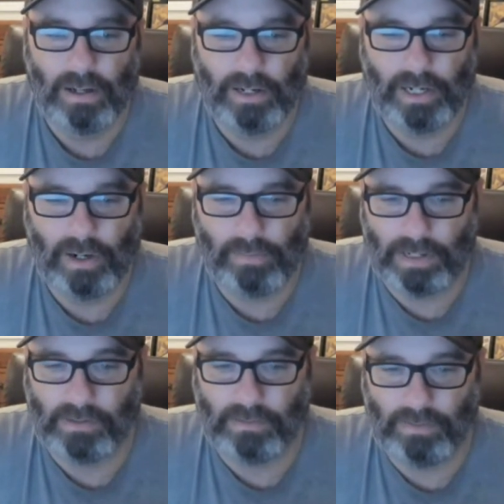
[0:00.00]
here on my
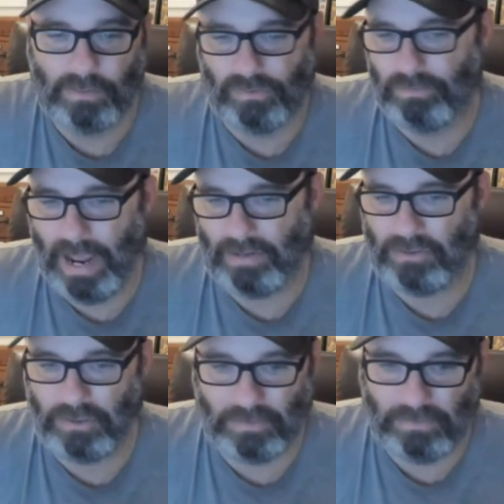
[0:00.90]

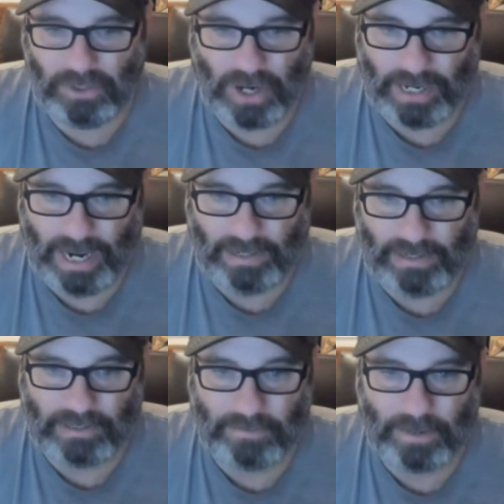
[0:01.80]
master
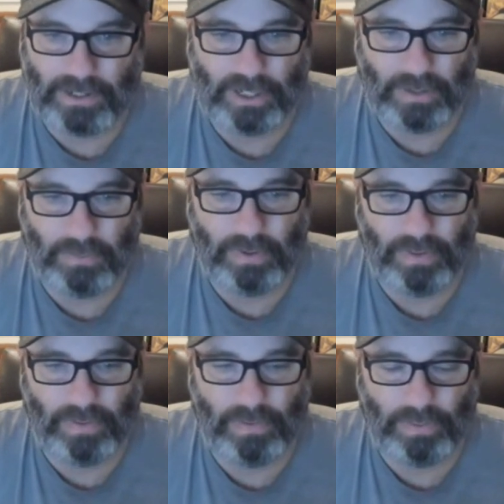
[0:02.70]
gigantic spreadsheet with
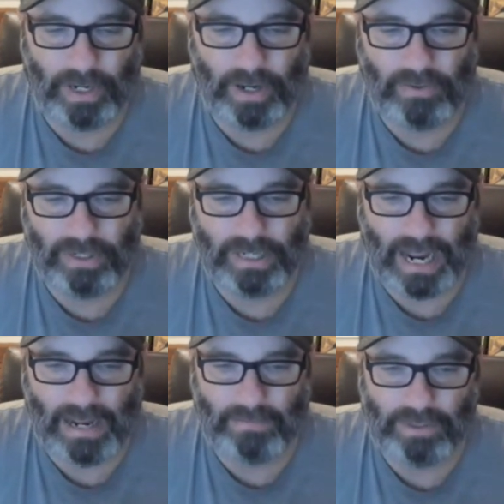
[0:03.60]
300
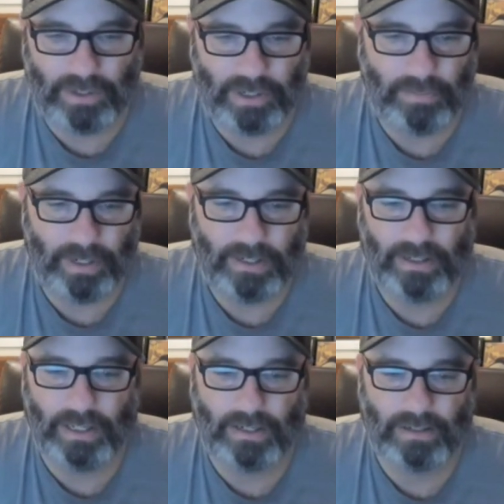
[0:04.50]
tabs. You hear me
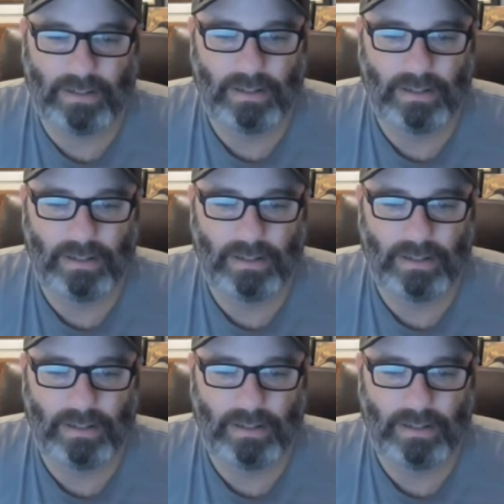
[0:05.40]
click